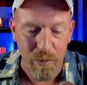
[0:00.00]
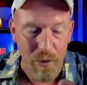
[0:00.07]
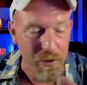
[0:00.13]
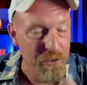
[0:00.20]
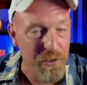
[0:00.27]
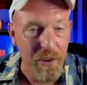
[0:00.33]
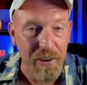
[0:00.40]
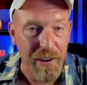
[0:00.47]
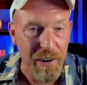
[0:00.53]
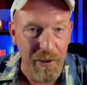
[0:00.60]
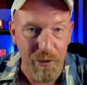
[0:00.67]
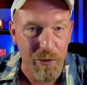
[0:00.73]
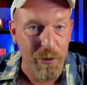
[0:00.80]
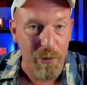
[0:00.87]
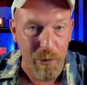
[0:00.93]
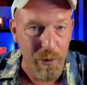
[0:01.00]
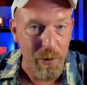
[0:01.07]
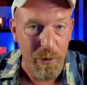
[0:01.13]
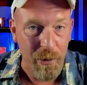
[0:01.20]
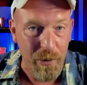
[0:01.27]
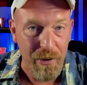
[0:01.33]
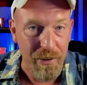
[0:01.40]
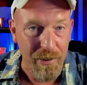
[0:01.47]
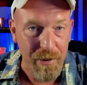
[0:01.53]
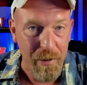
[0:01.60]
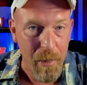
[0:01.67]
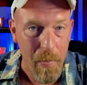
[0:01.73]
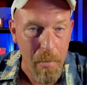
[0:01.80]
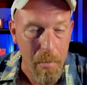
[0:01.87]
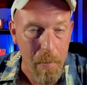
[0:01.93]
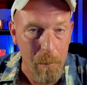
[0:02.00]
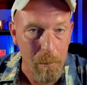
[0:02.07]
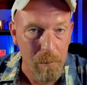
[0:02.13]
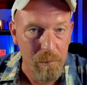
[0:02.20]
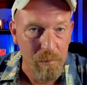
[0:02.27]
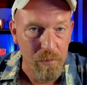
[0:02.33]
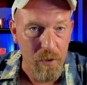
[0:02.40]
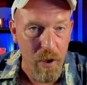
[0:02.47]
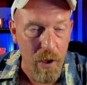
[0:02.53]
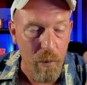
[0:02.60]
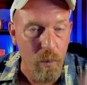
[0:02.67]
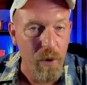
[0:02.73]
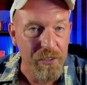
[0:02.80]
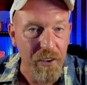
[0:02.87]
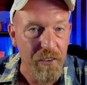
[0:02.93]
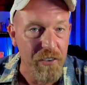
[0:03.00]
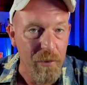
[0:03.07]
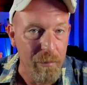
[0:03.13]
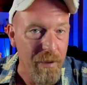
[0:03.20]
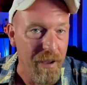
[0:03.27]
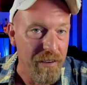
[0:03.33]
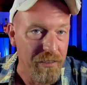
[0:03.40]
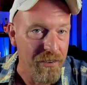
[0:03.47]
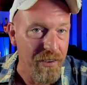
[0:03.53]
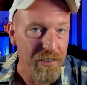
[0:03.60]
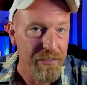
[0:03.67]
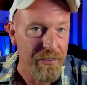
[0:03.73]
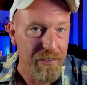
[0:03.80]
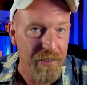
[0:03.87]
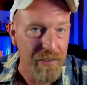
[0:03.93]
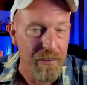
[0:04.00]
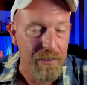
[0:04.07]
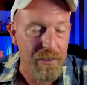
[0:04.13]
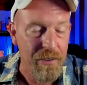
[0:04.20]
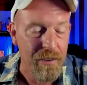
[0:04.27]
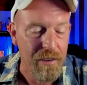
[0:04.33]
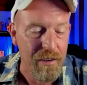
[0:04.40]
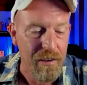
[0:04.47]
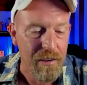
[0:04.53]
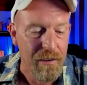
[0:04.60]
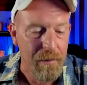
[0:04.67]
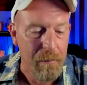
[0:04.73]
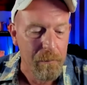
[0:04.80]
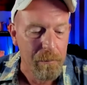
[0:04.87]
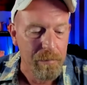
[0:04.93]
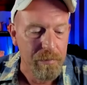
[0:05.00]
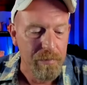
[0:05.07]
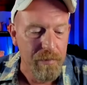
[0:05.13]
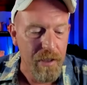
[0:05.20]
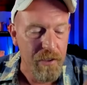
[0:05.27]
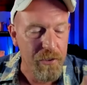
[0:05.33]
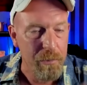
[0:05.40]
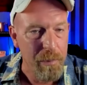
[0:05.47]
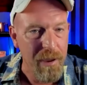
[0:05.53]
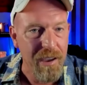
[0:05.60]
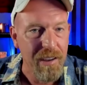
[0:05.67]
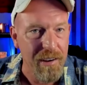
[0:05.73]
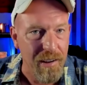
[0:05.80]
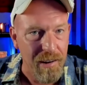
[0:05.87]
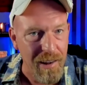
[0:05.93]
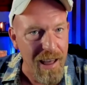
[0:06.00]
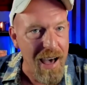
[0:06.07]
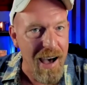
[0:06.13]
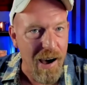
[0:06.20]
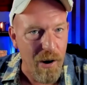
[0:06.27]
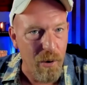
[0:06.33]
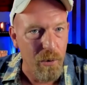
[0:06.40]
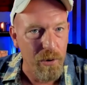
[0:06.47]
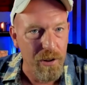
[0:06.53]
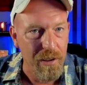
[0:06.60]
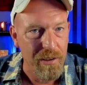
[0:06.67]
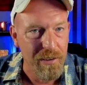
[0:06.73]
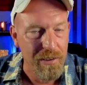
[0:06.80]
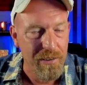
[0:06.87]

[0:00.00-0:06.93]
we're still getting screwed. And what doesn't make sense is it's being allowed